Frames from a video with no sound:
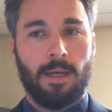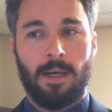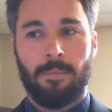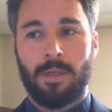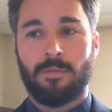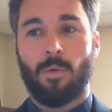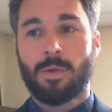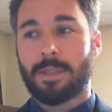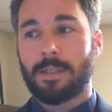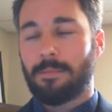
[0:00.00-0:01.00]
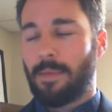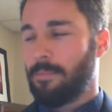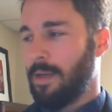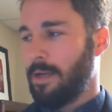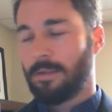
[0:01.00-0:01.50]
Unfortunately, my
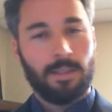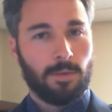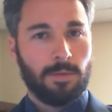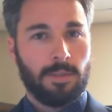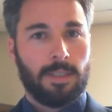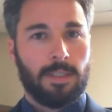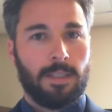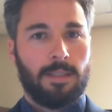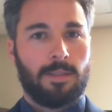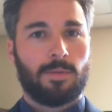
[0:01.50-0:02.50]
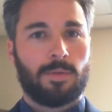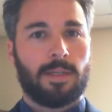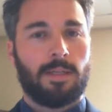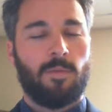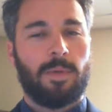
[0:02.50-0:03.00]
paralegal,
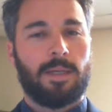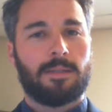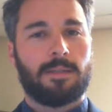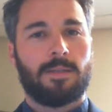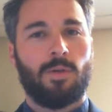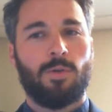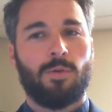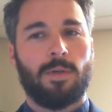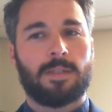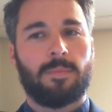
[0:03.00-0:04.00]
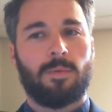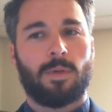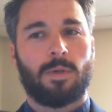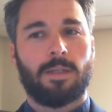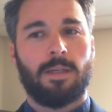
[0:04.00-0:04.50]
Dulce Lopez, who has
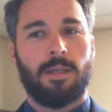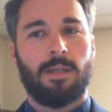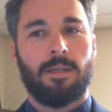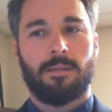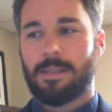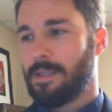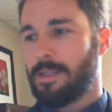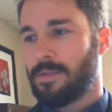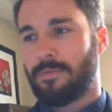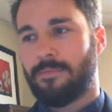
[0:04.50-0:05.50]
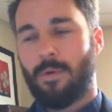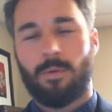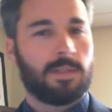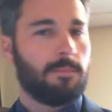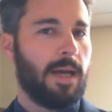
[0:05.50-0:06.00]
been working this case
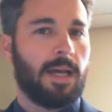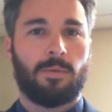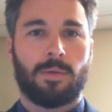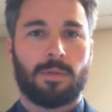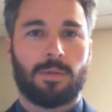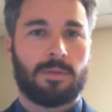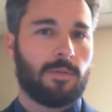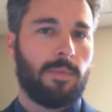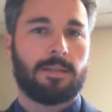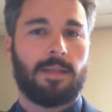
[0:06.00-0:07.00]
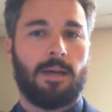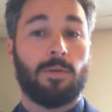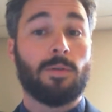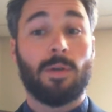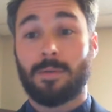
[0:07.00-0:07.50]
forwards and backwards for months now,
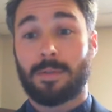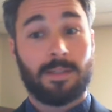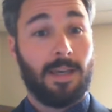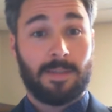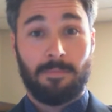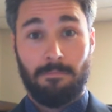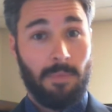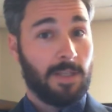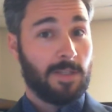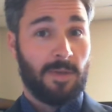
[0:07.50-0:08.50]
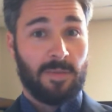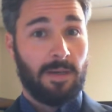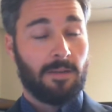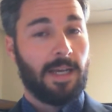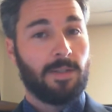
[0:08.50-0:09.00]
who knows this case much, much
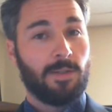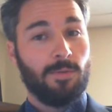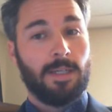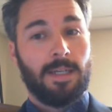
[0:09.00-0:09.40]
better than I do,